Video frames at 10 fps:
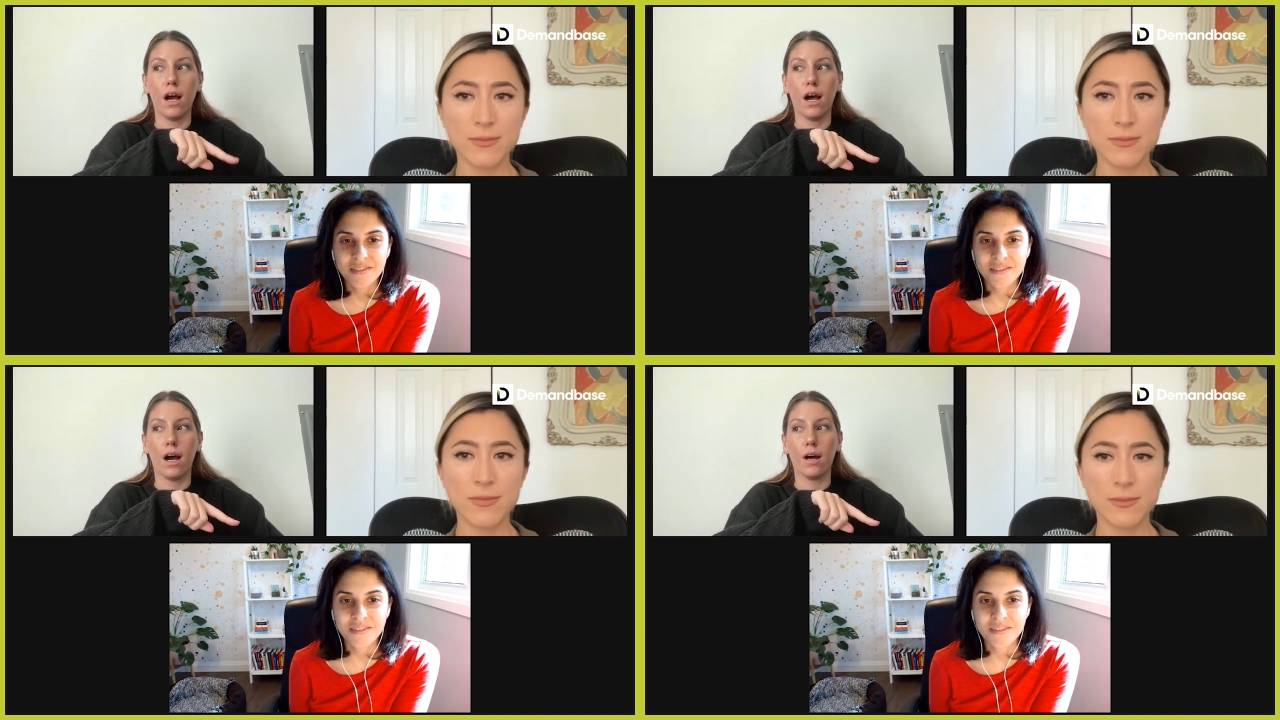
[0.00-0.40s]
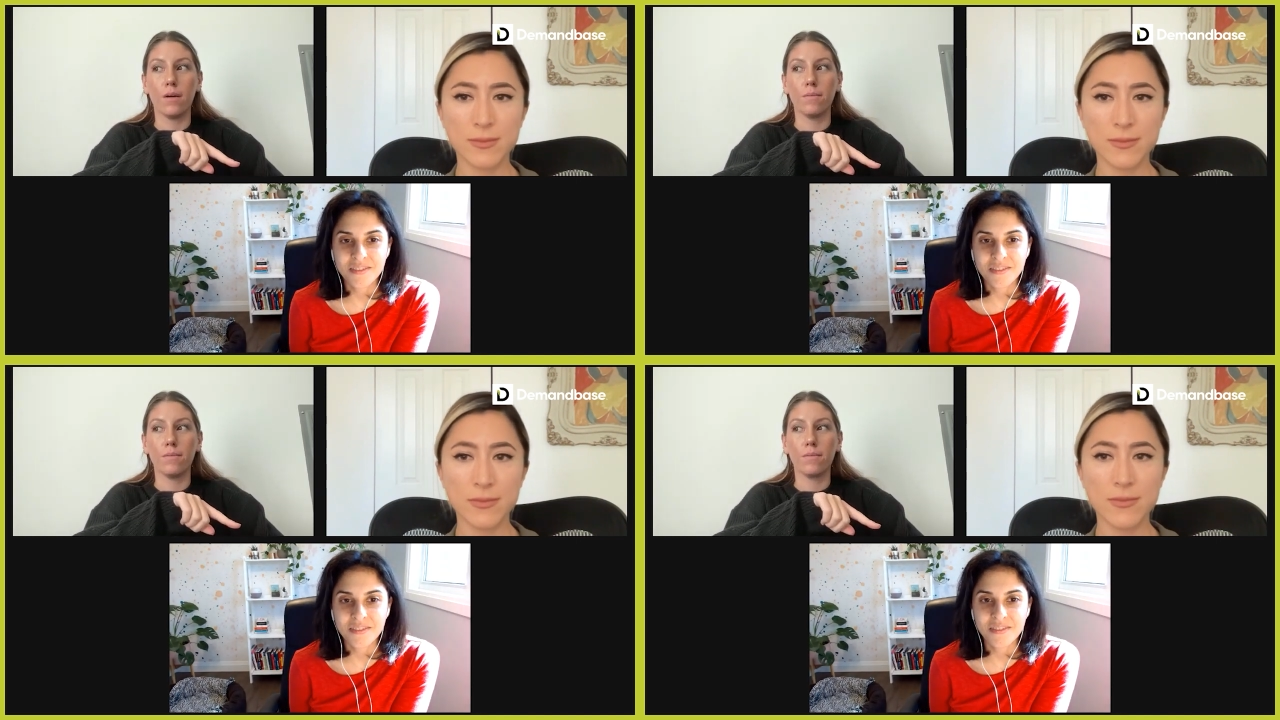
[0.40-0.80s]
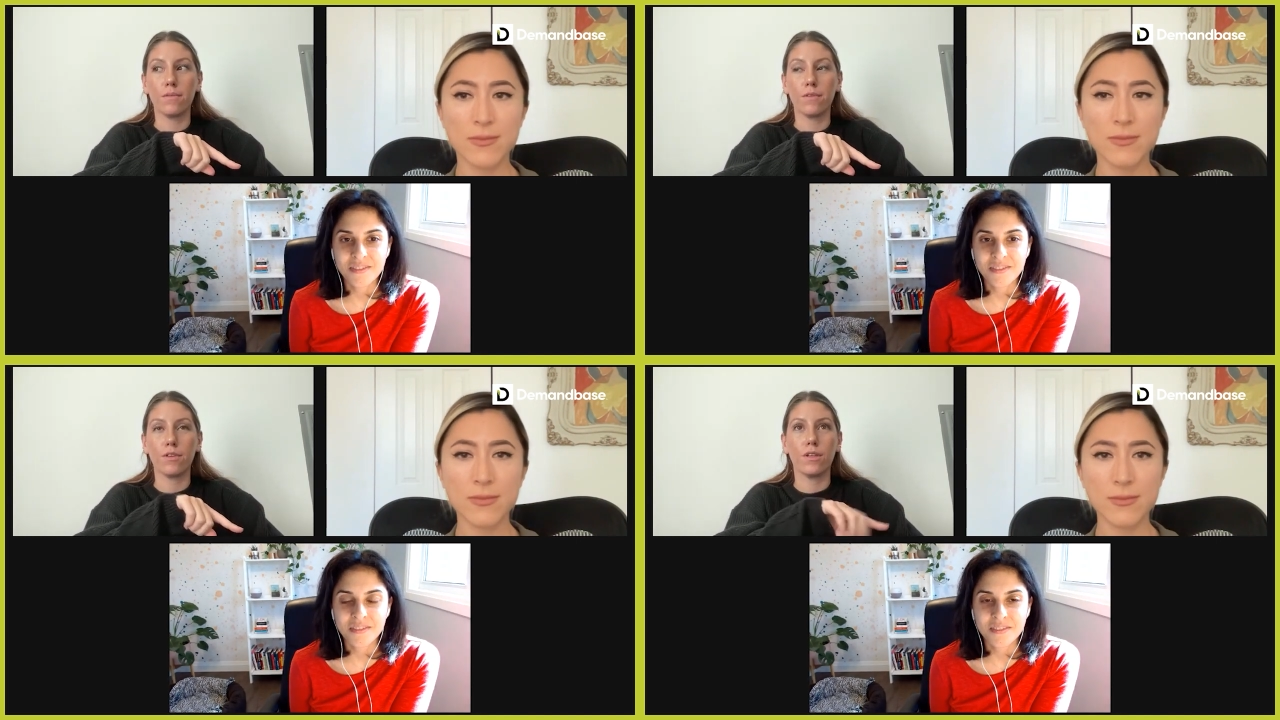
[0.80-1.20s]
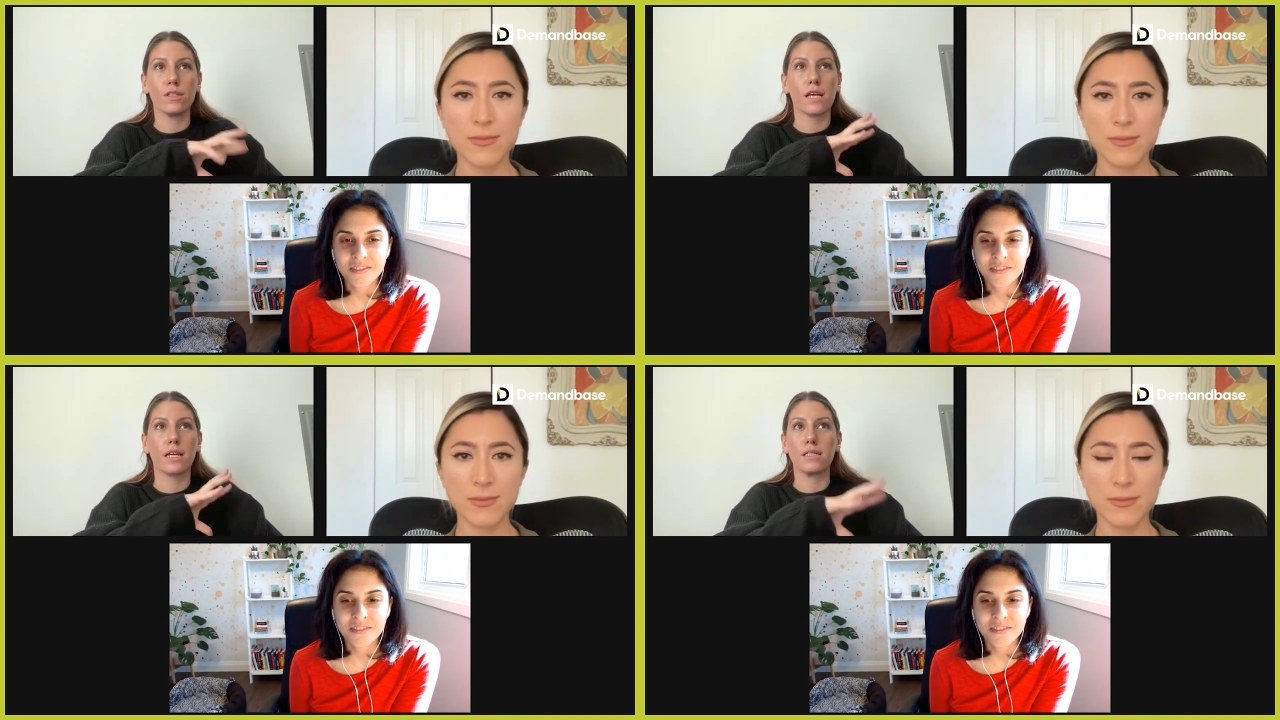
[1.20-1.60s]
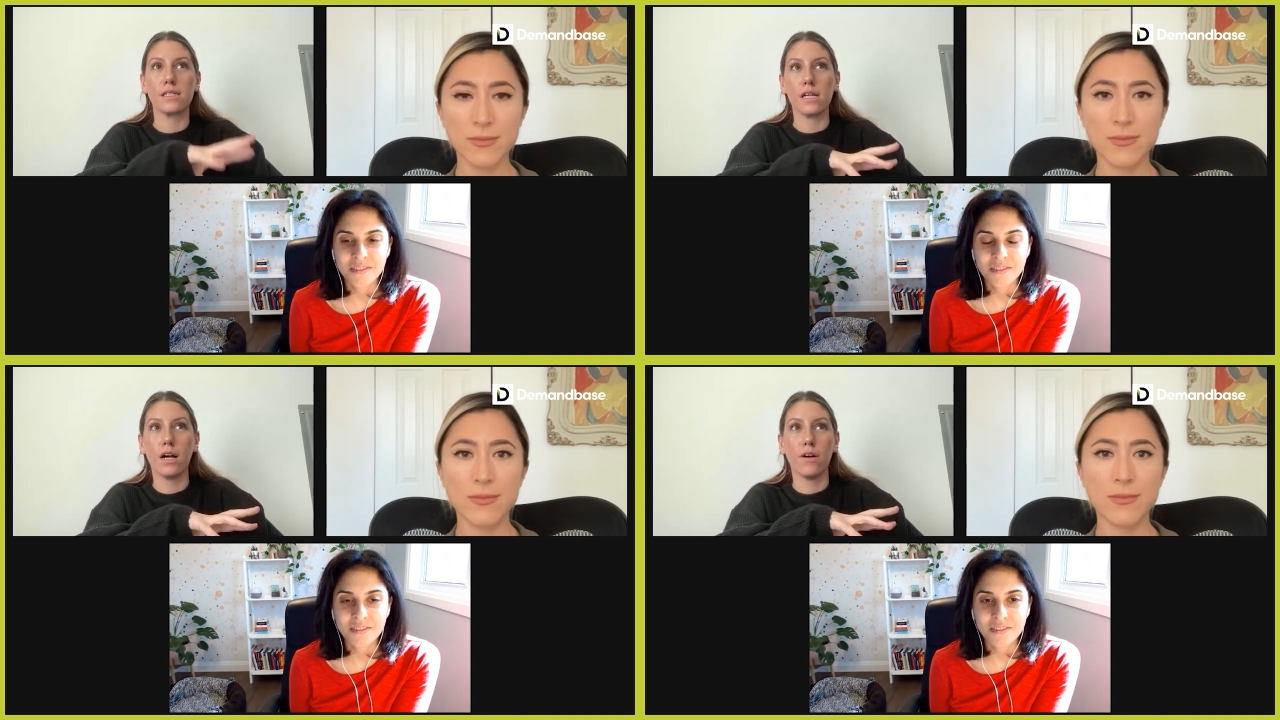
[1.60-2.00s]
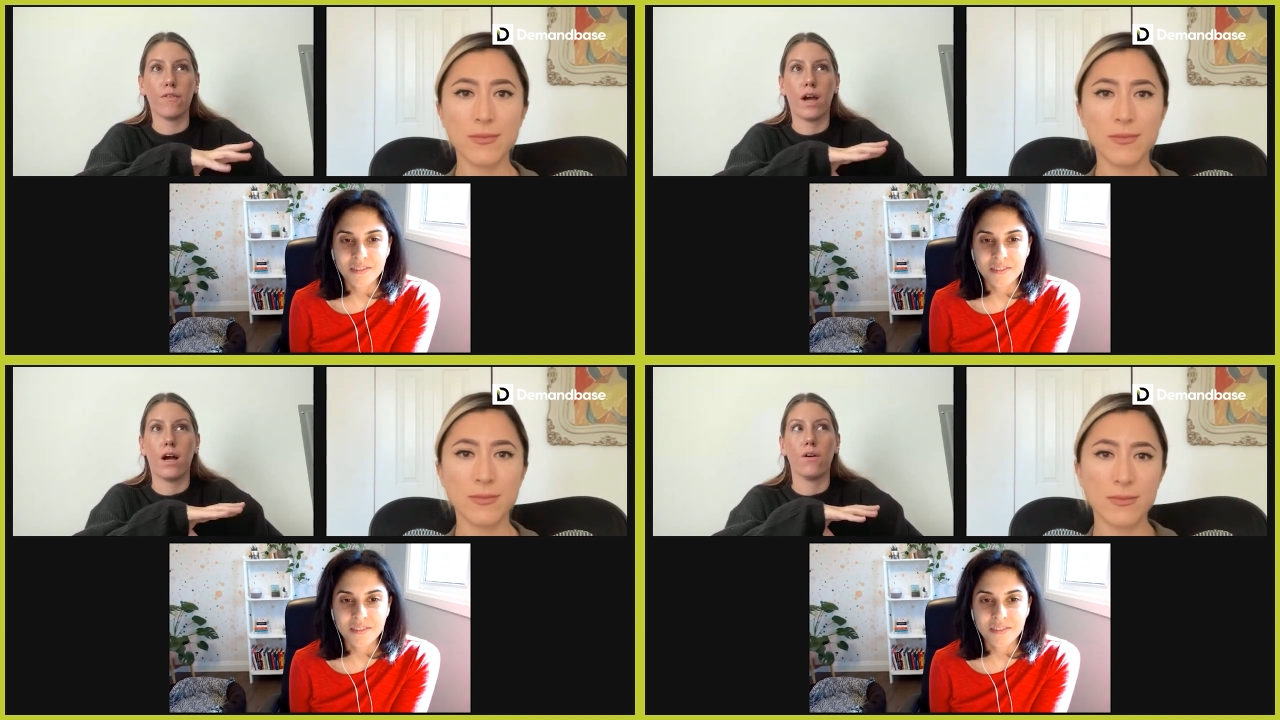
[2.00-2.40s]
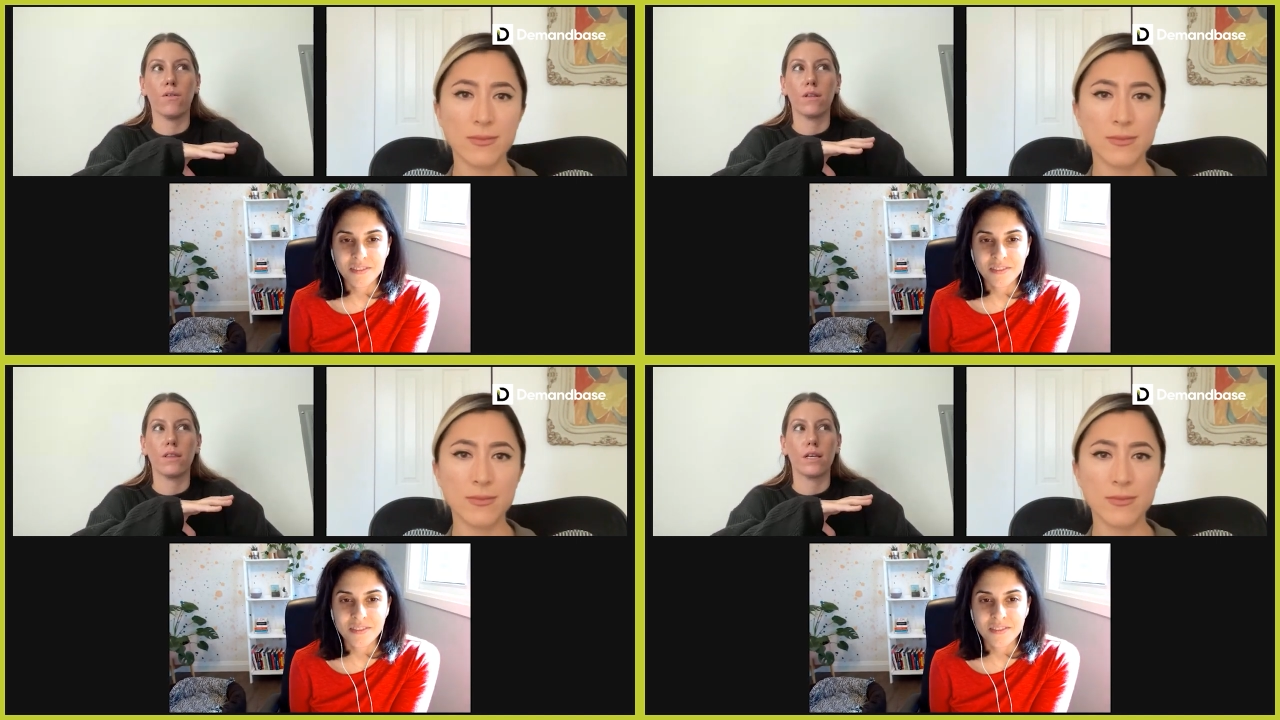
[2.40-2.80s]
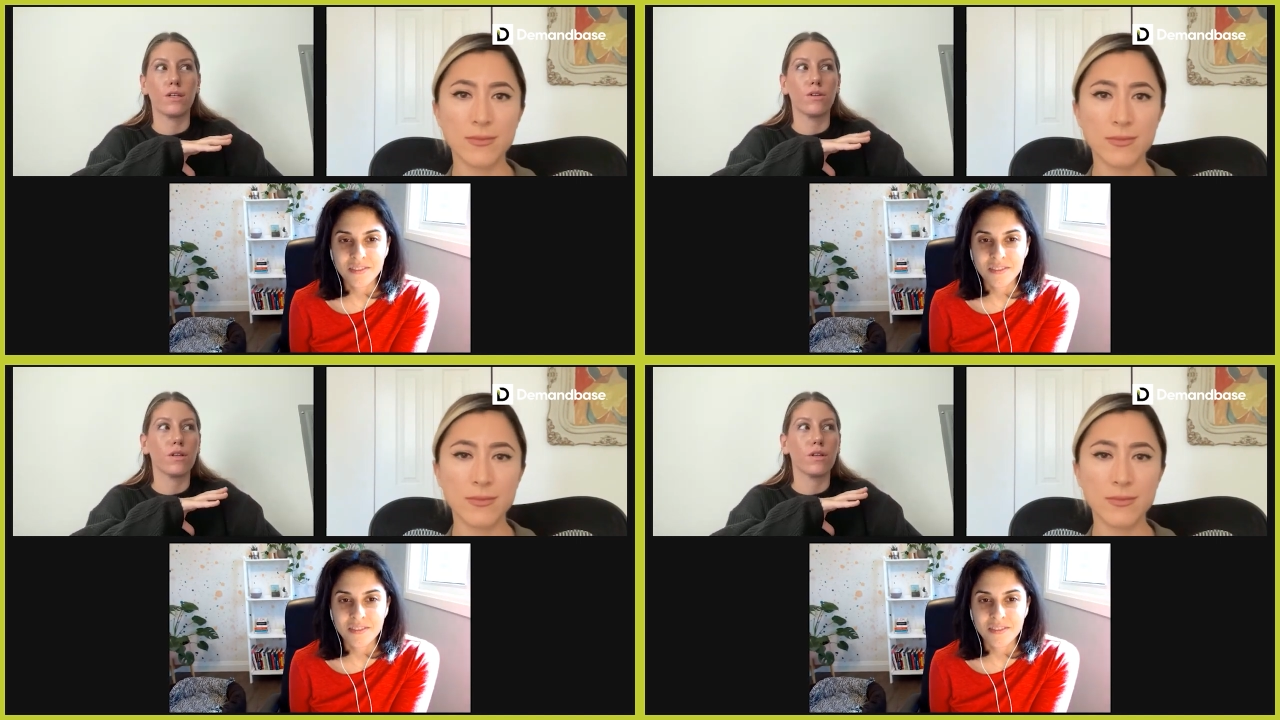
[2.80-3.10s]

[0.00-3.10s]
Speaker 1: um, this idea of how, like,